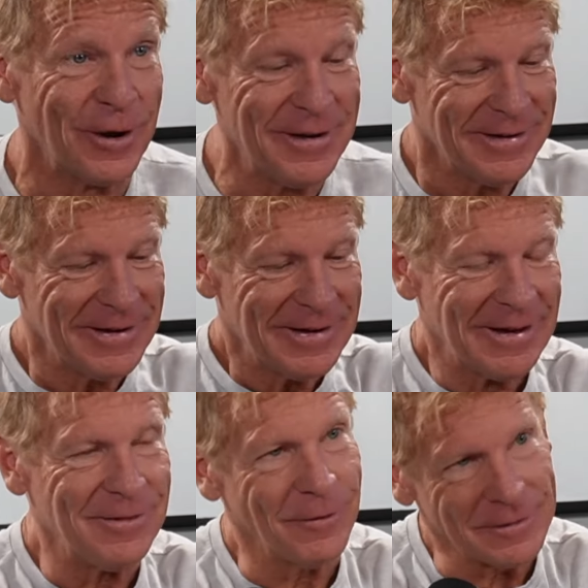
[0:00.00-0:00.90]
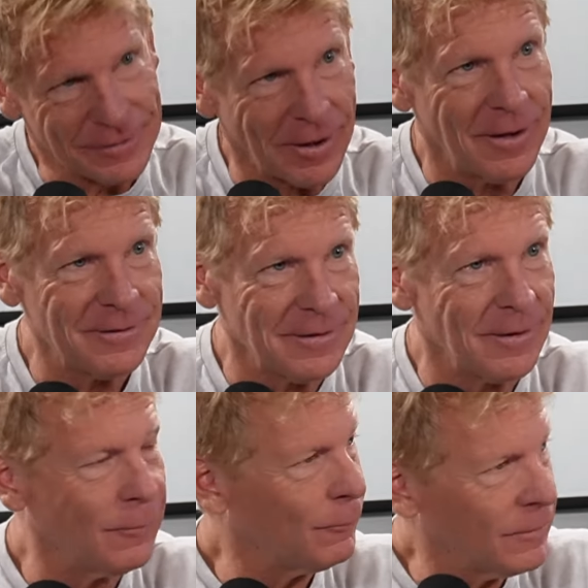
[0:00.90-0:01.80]
Right. And they're like, cut, you
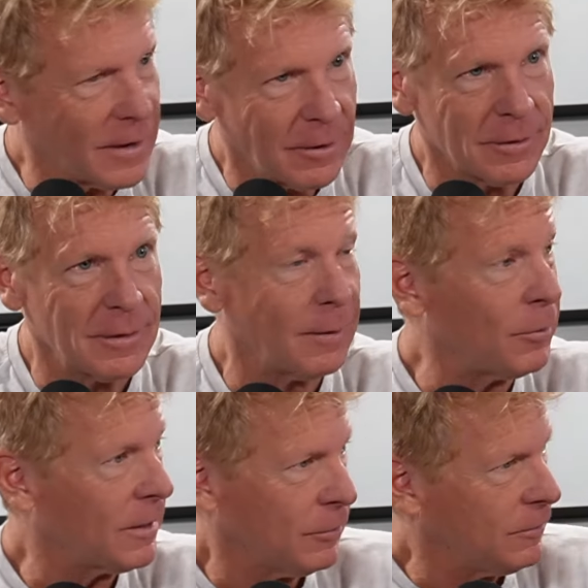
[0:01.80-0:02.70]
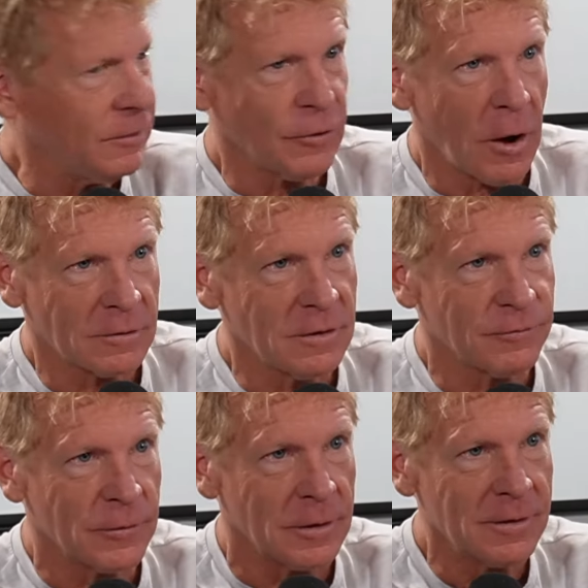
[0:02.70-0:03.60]
know, and I'm like, could he talk
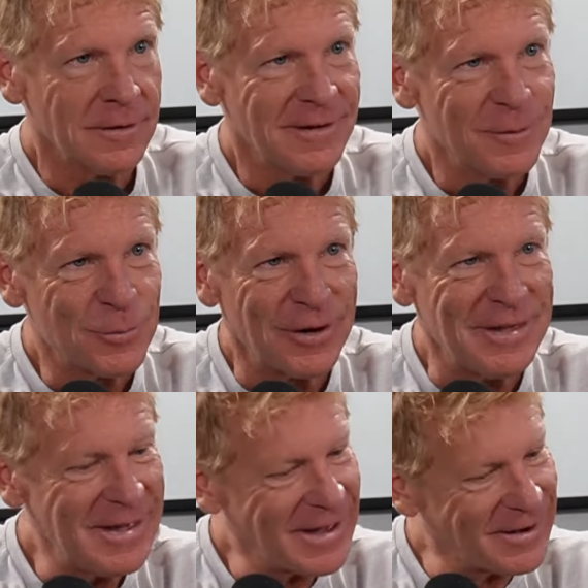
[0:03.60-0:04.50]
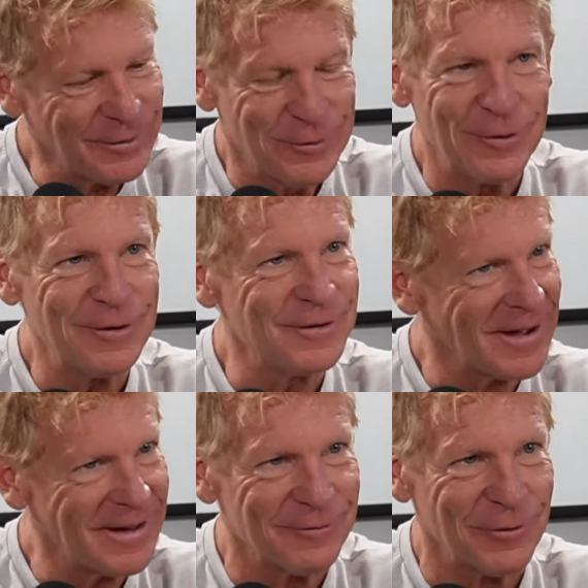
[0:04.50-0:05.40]
different? But he had a good
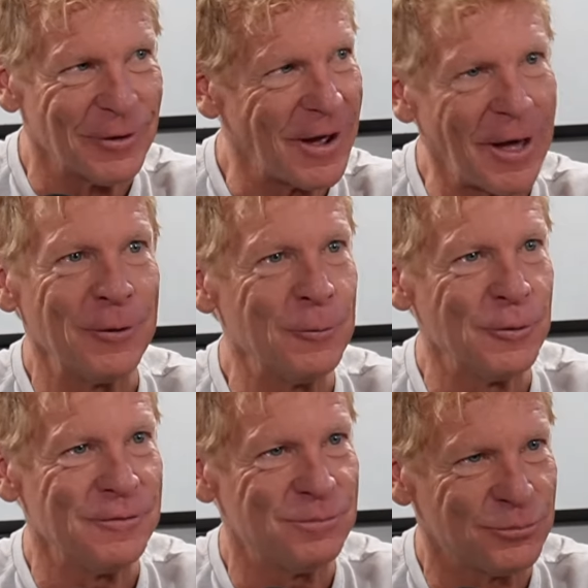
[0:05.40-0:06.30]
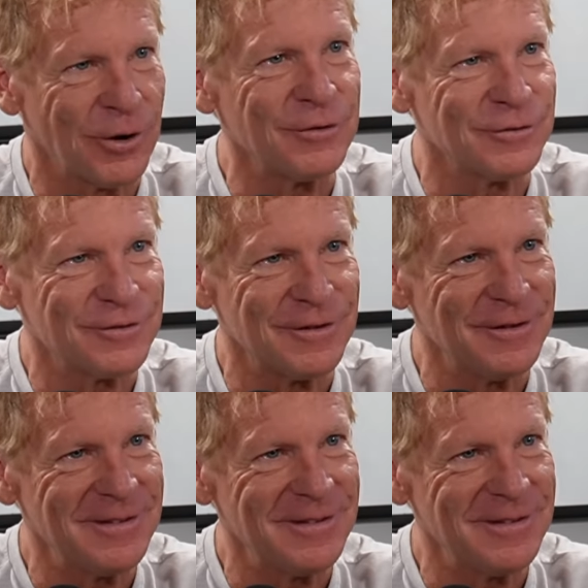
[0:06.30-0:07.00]
kind of a Hollywood presence, didn't he?